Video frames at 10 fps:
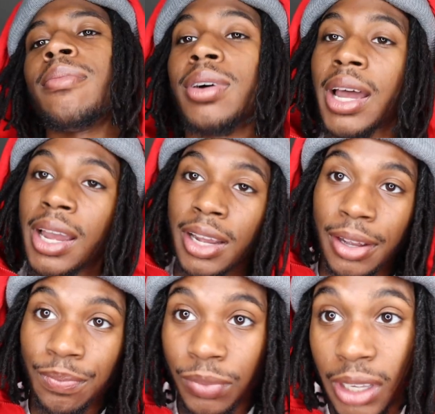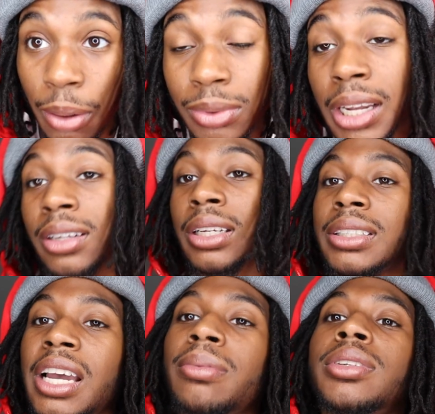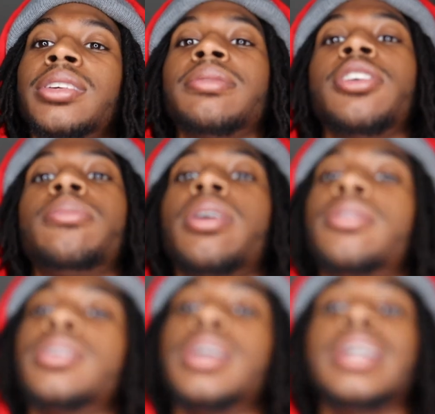but hey, I'm digging this camera stuff, though, bro.